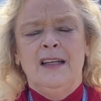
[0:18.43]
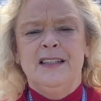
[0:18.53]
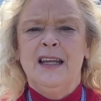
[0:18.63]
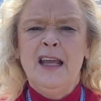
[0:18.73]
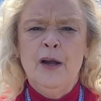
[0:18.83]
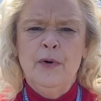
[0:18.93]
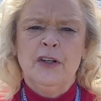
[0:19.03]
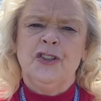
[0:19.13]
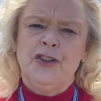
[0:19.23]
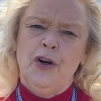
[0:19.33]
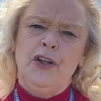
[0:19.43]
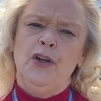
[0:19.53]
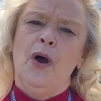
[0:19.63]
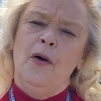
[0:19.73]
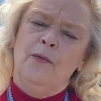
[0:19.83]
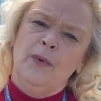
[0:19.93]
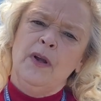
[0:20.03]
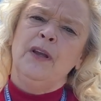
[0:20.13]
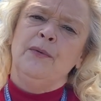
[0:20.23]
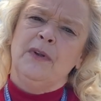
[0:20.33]
Today I want to show you a
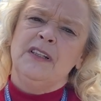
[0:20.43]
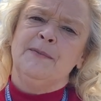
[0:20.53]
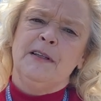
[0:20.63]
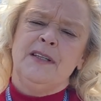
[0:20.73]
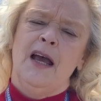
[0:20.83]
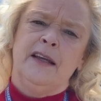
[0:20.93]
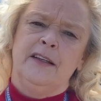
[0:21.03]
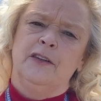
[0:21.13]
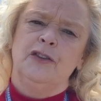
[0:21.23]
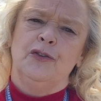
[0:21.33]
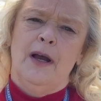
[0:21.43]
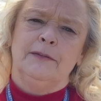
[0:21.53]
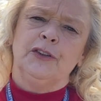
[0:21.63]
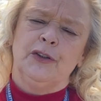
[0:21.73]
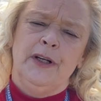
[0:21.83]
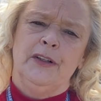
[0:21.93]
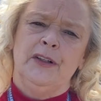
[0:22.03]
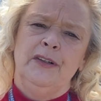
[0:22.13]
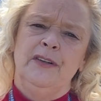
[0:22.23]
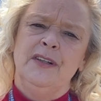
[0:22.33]
really spectacular travel trailer.